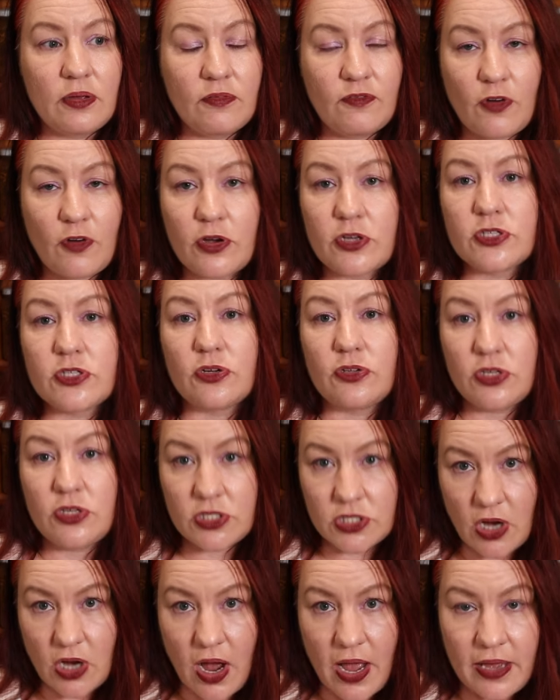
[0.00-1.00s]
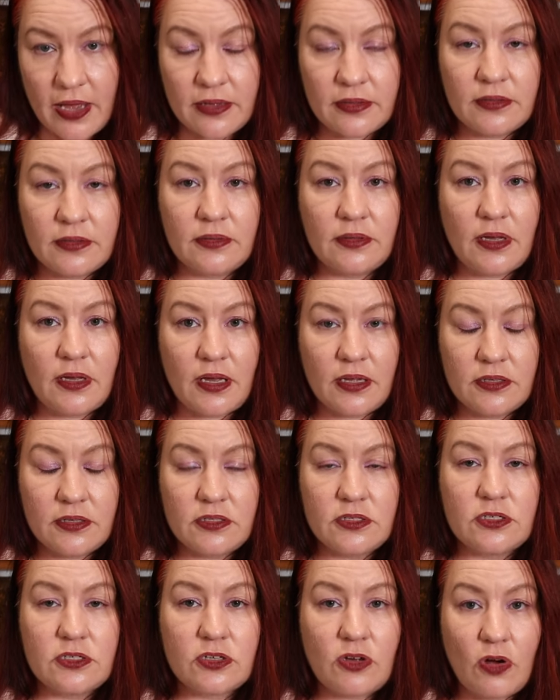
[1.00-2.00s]
focus on your diet
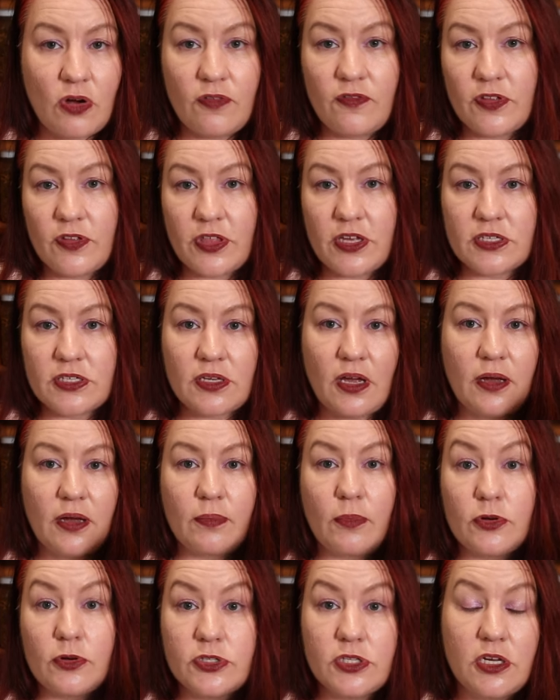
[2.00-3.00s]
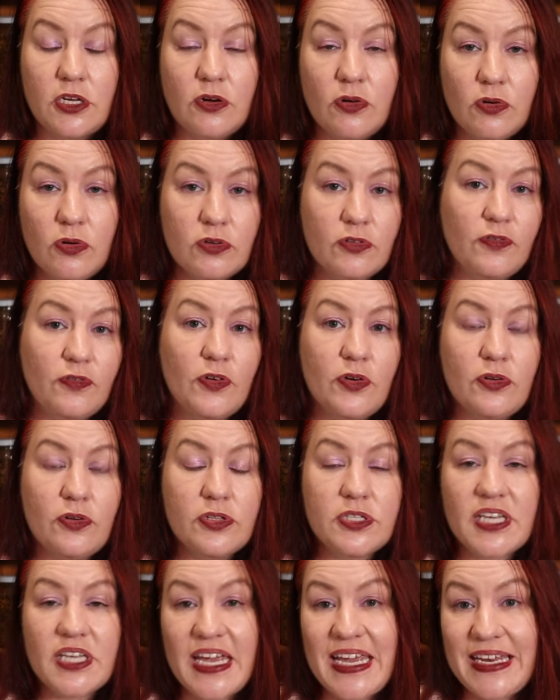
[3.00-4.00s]
and go for things like mostly cooked
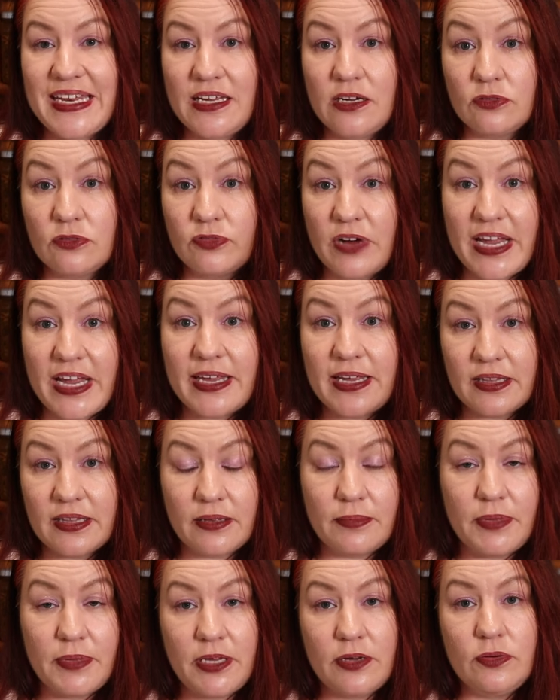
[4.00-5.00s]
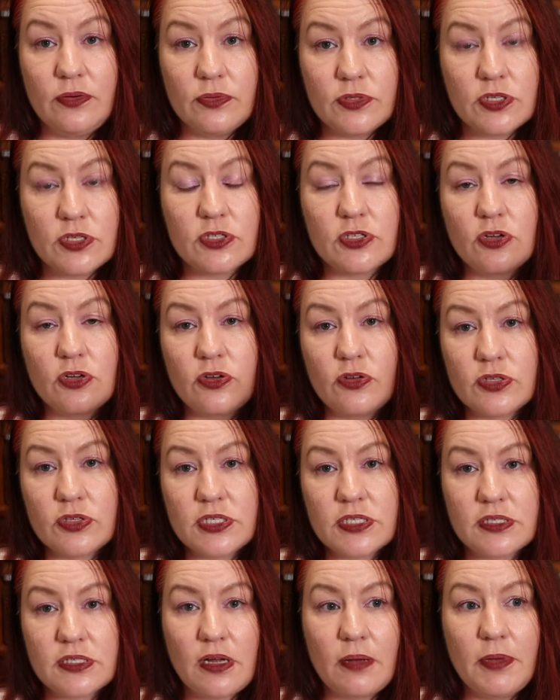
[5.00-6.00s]
foods, eating regular meals. So your
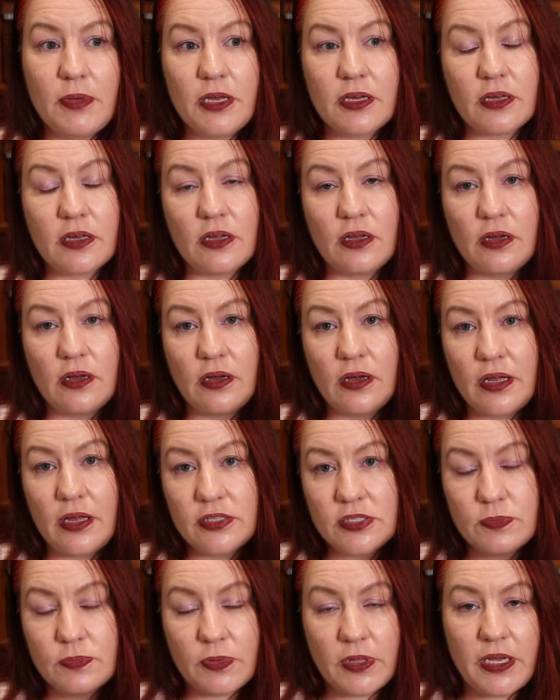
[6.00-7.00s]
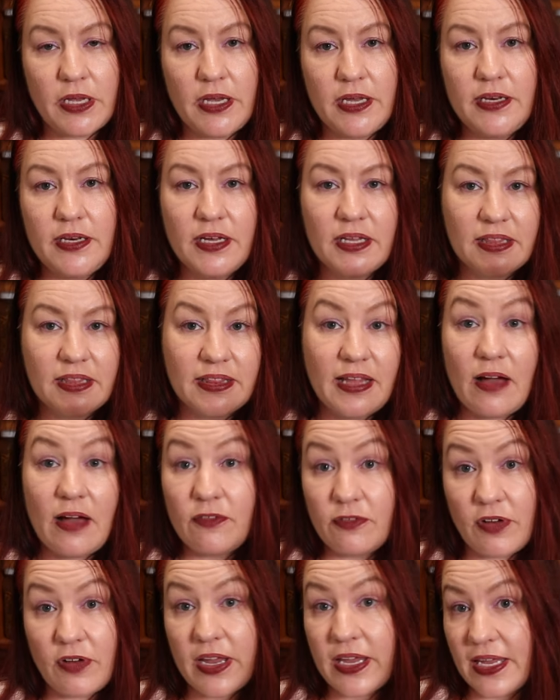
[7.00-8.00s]
stomach and spleen
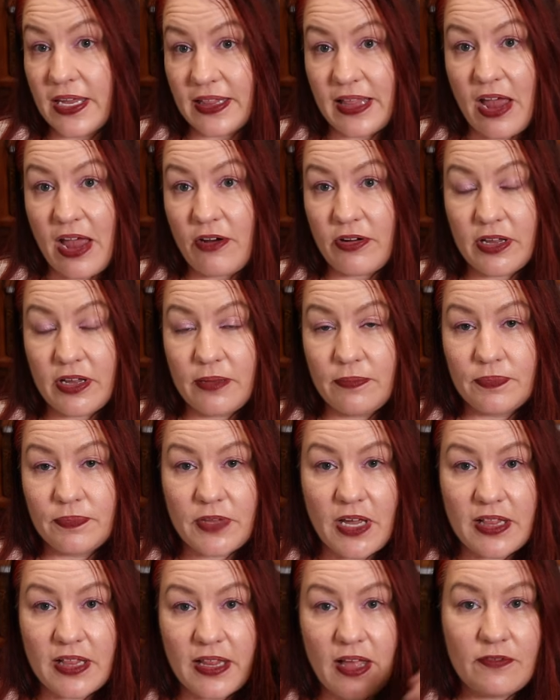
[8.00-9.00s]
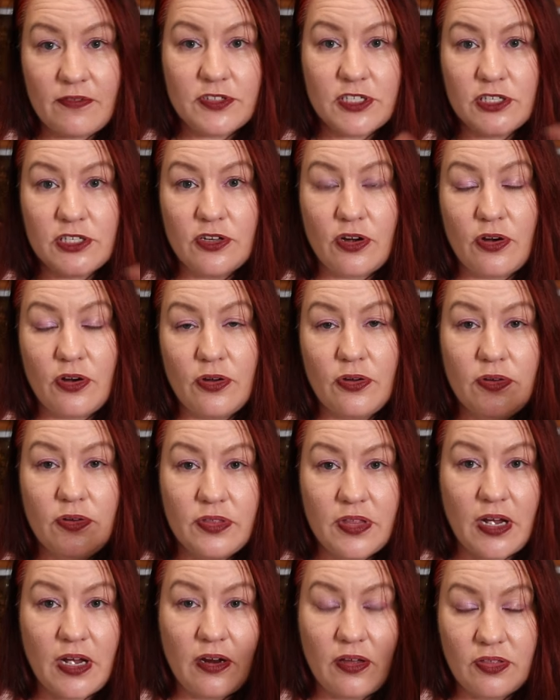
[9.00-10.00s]
love regularity. They love to know
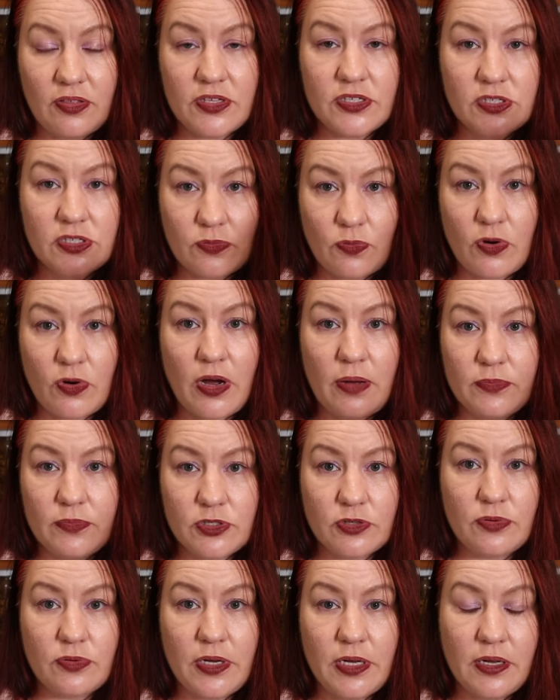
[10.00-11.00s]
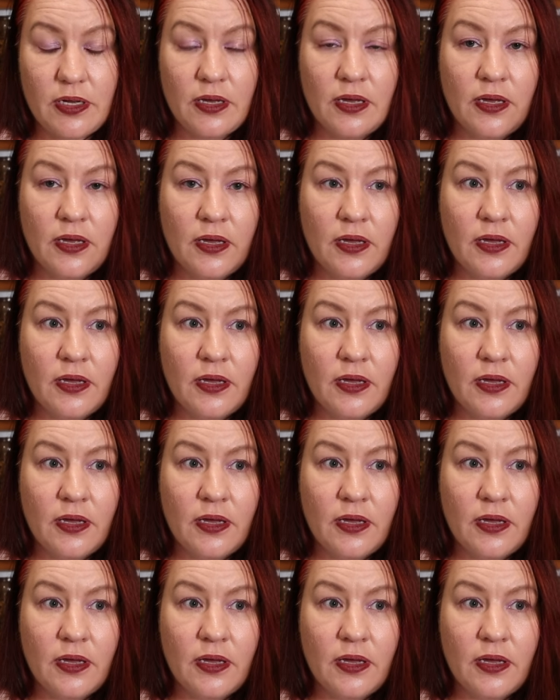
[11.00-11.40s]
that this is what I'm doing.